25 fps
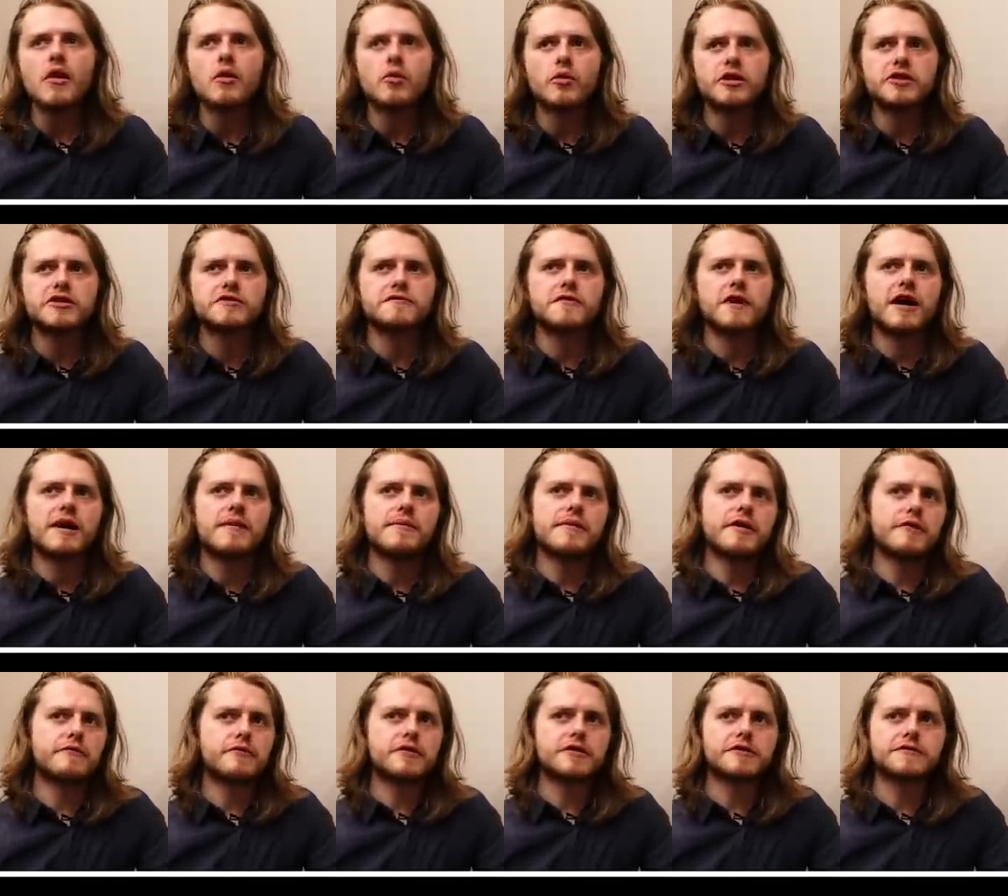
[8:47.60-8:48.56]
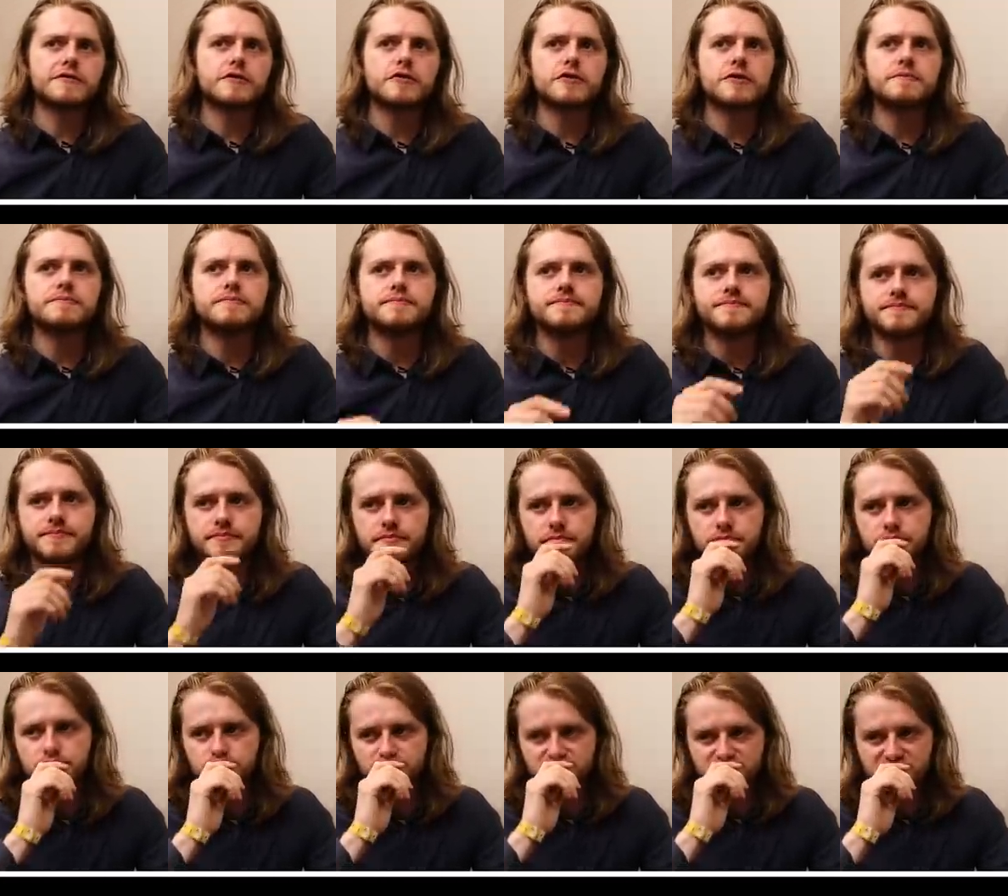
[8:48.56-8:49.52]
We're just flat. Everyone else folded.
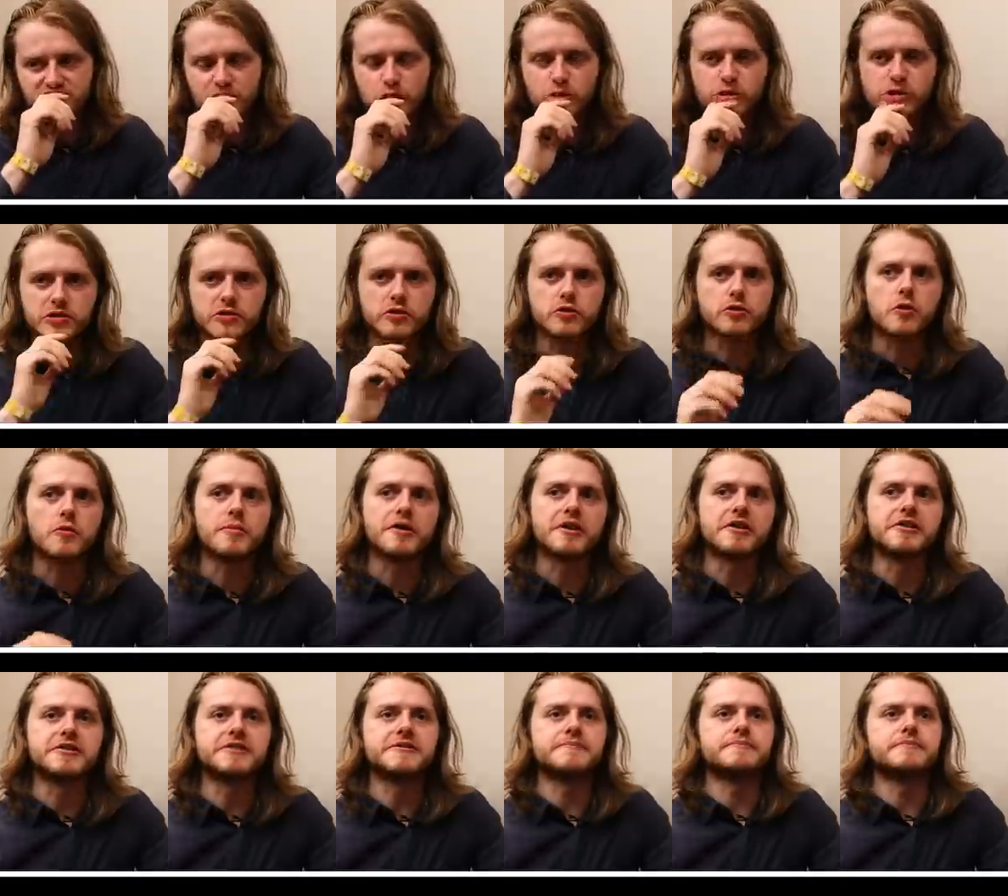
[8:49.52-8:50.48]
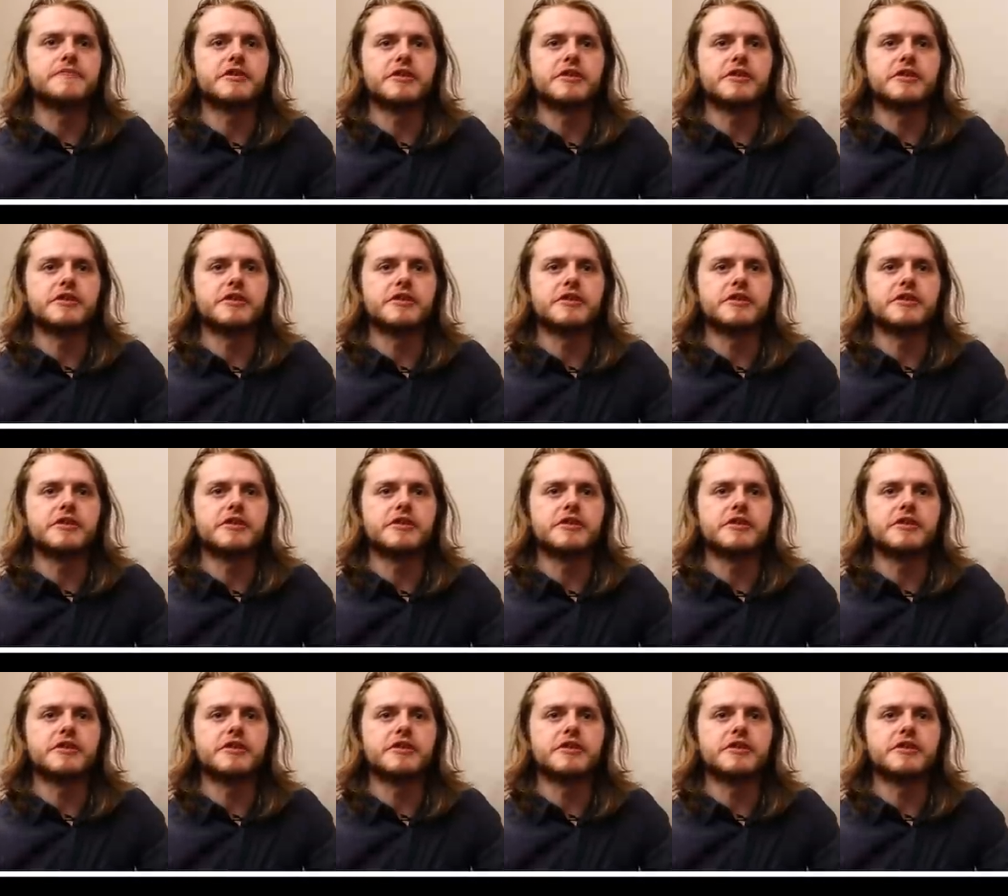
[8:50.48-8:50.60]
Which is cool because,